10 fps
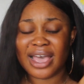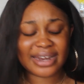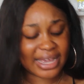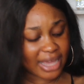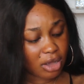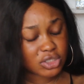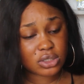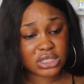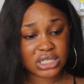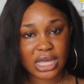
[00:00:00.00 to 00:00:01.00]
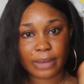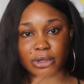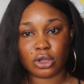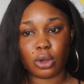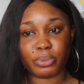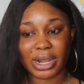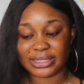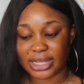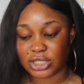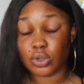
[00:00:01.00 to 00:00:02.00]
and I can also see I'm a lot brighter,